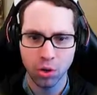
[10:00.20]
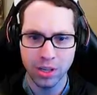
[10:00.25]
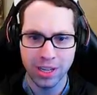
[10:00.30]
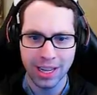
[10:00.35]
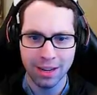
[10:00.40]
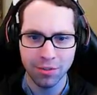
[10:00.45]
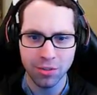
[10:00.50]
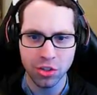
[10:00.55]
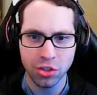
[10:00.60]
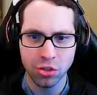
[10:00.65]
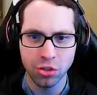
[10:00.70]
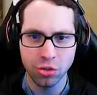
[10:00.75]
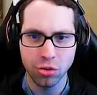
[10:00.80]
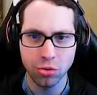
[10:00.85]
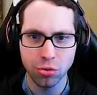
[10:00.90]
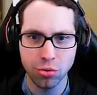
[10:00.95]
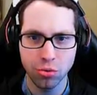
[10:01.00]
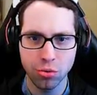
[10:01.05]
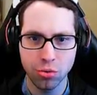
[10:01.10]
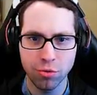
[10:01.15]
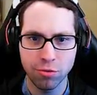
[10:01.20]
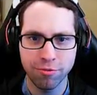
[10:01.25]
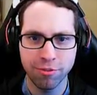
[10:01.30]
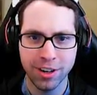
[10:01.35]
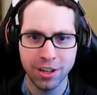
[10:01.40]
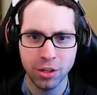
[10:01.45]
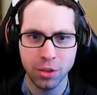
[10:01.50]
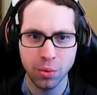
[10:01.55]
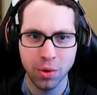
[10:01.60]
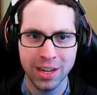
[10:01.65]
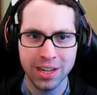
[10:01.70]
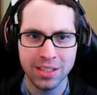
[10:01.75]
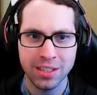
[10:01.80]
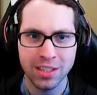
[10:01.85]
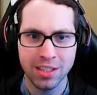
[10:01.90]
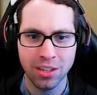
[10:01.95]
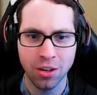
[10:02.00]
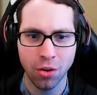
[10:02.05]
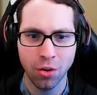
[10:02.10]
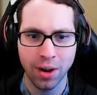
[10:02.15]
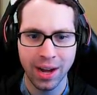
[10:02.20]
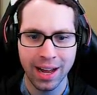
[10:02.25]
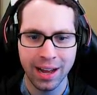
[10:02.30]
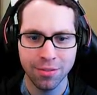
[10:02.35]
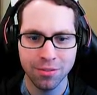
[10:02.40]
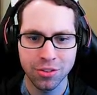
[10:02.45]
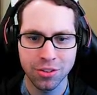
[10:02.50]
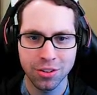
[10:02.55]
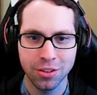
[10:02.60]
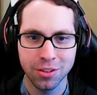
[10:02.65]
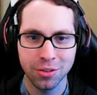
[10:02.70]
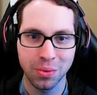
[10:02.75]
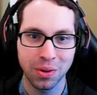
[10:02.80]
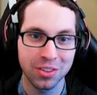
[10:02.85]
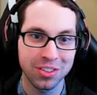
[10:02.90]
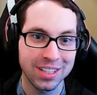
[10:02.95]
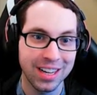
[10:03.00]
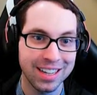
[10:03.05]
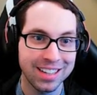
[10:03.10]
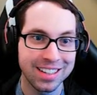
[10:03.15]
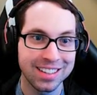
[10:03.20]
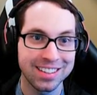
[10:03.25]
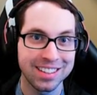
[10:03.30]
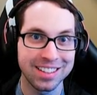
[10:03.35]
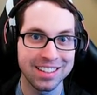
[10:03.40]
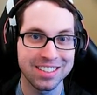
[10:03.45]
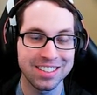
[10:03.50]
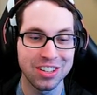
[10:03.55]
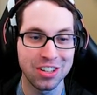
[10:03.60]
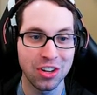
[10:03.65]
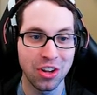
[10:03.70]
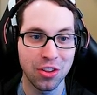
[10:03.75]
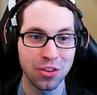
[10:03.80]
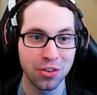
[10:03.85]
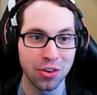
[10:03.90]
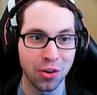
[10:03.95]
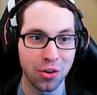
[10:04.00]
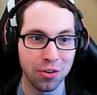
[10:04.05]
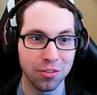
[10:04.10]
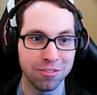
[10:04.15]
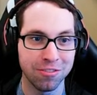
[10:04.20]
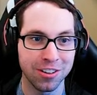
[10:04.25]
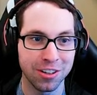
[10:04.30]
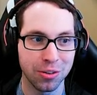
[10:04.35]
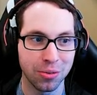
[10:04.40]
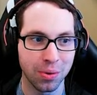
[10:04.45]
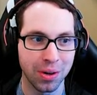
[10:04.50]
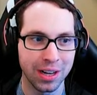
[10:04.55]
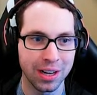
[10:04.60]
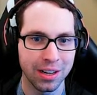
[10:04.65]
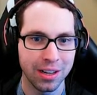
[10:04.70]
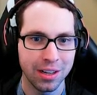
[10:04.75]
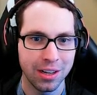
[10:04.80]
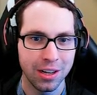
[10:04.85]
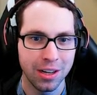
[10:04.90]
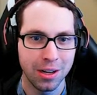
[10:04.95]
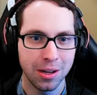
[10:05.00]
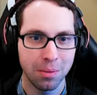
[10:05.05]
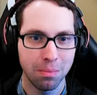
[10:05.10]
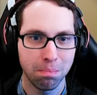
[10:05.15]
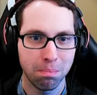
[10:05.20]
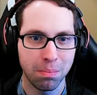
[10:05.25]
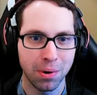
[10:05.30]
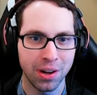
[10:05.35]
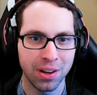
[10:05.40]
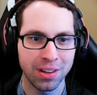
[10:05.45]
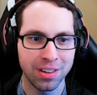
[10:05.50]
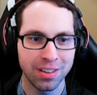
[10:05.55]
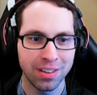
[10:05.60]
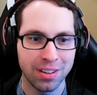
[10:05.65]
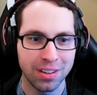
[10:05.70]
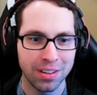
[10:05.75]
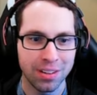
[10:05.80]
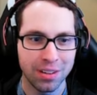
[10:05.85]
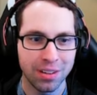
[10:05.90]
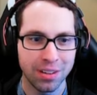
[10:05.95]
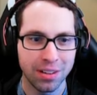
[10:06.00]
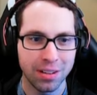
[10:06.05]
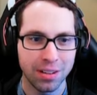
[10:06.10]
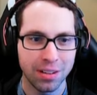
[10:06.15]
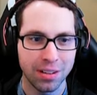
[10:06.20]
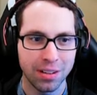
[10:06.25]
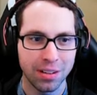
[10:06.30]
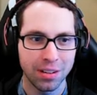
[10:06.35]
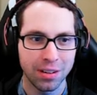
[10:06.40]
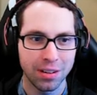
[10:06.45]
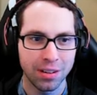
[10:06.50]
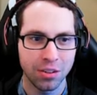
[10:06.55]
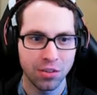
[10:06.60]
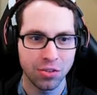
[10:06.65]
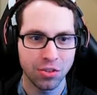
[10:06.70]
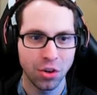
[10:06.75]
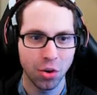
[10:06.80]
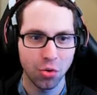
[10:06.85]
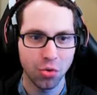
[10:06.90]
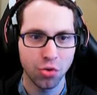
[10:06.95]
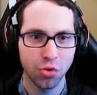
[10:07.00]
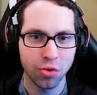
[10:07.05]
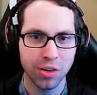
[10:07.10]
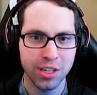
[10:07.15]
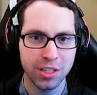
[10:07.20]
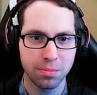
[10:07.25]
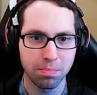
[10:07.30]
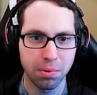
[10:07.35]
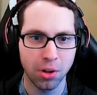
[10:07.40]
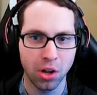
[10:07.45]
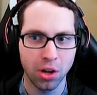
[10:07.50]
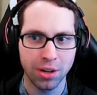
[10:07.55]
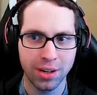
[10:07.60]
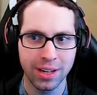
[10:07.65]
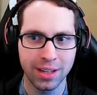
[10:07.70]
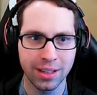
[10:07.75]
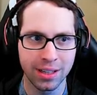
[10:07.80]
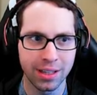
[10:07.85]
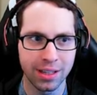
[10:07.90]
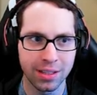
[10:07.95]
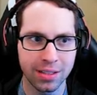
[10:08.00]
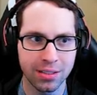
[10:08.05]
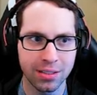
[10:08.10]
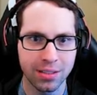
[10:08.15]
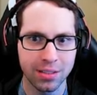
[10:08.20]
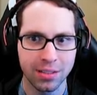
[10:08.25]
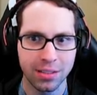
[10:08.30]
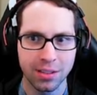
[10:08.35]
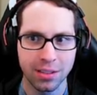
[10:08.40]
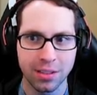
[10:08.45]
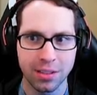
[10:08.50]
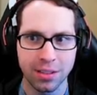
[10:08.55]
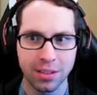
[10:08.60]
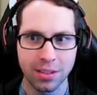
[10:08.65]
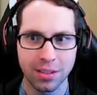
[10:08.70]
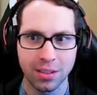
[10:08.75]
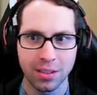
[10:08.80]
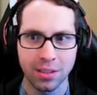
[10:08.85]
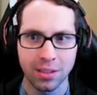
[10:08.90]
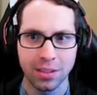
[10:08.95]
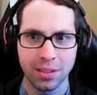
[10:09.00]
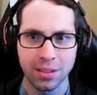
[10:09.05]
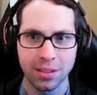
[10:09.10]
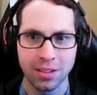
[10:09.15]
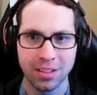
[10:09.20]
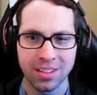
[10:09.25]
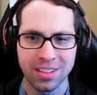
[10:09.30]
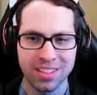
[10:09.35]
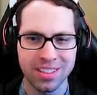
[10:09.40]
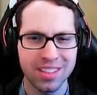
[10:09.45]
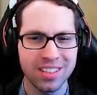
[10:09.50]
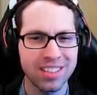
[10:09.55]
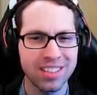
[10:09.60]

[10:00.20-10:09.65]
gave us two fairways to go after. Well, technically it's another whole fairway, but there's no trees blocking this. Does this